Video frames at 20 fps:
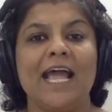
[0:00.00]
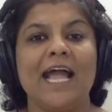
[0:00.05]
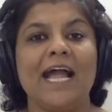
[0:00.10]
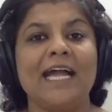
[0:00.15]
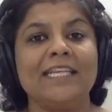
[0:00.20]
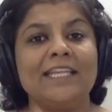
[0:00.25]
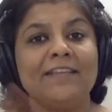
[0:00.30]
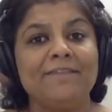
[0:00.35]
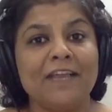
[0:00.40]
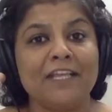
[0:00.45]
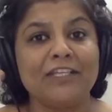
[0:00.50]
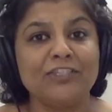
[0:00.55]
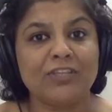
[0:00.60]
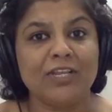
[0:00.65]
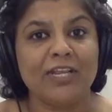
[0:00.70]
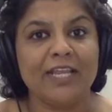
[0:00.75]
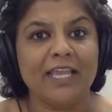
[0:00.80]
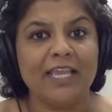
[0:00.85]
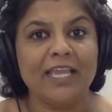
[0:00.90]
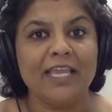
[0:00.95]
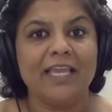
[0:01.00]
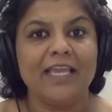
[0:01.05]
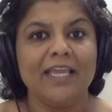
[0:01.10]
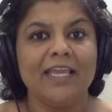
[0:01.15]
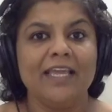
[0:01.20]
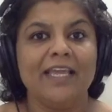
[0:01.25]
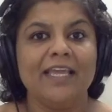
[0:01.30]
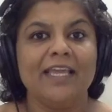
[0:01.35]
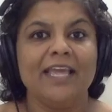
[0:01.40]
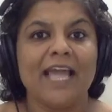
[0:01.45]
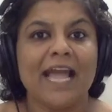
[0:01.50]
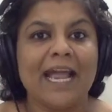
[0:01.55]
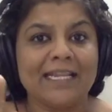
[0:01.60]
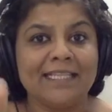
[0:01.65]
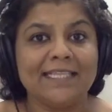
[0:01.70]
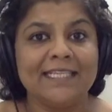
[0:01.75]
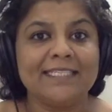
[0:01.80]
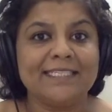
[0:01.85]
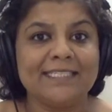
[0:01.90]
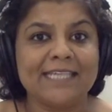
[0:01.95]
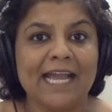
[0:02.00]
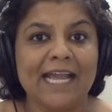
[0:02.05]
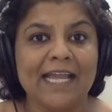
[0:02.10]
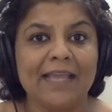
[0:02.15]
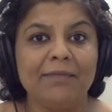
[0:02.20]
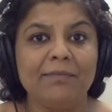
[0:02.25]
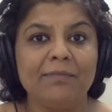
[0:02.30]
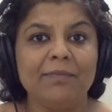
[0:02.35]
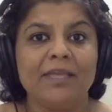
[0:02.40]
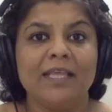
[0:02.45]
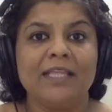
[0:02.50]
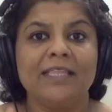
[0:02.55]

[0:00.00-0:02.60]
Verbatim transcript: And eventually, at this time,